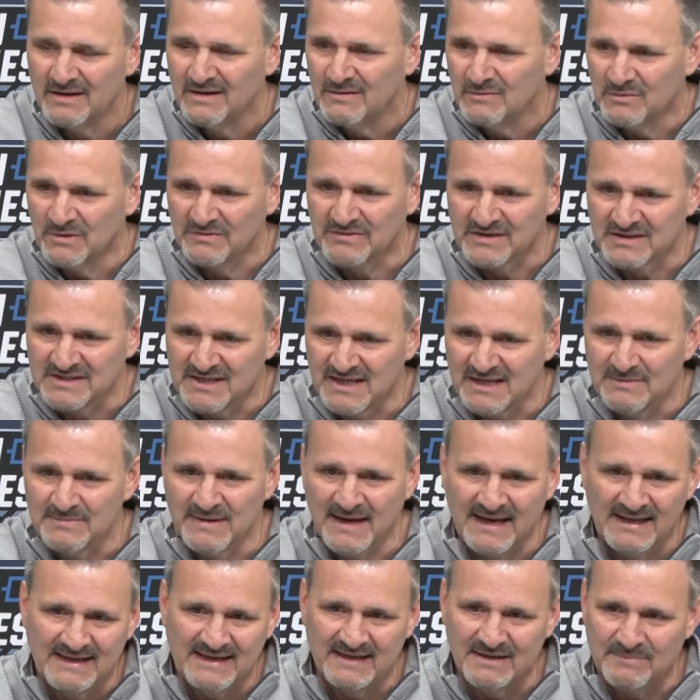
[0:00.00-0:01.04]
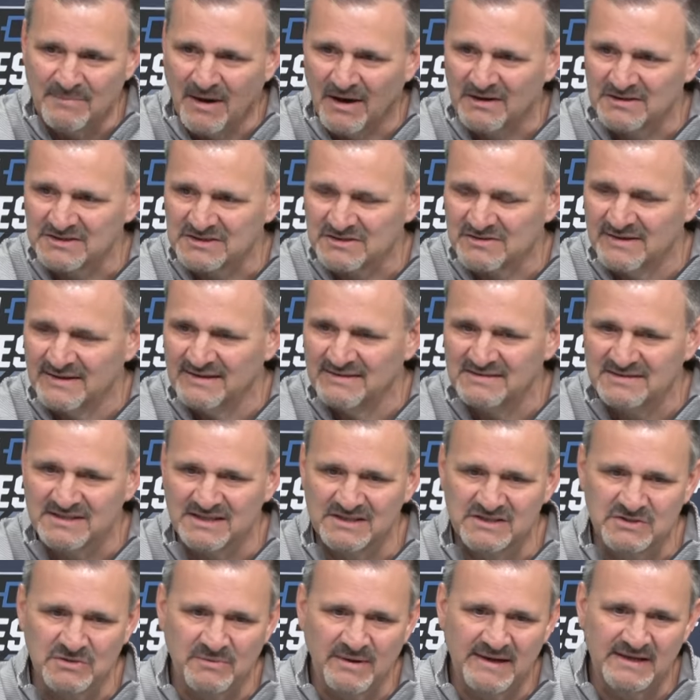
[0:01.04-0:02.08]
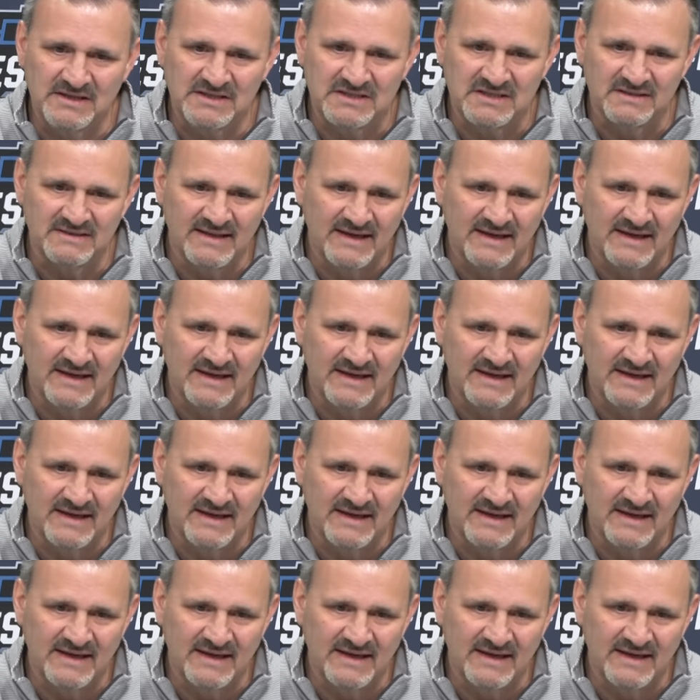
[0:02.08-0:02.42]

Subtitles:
with a teammate in a ball screen situation,